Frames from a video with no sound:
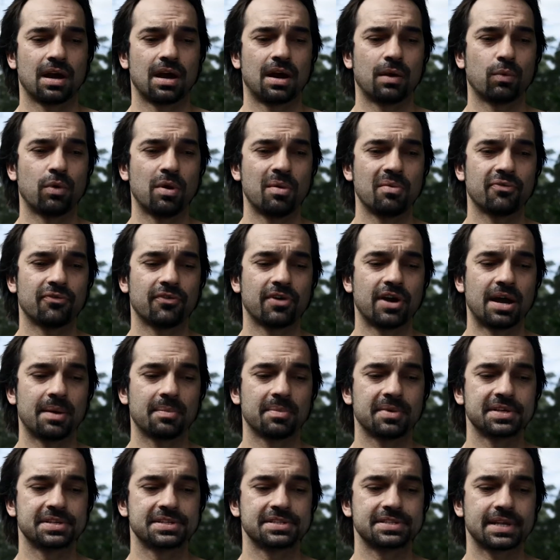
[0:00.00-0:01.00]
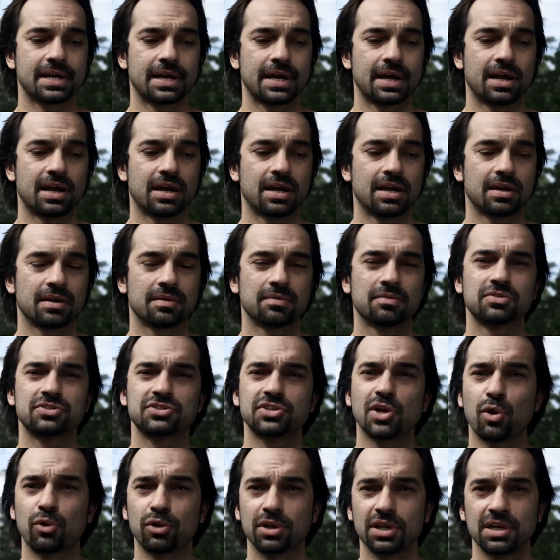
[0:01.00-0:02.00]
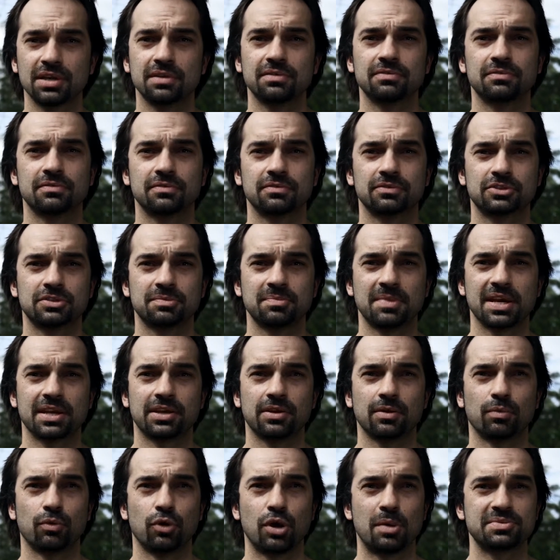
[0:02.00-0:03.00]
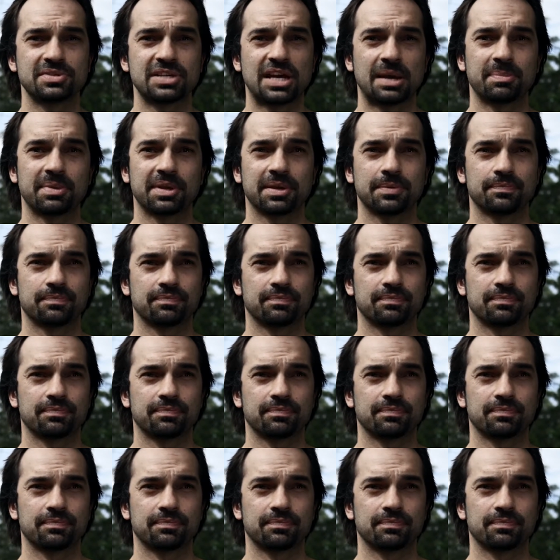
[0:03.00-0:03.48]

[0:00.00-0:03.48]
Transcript: worm farm is solely to make your worms happy.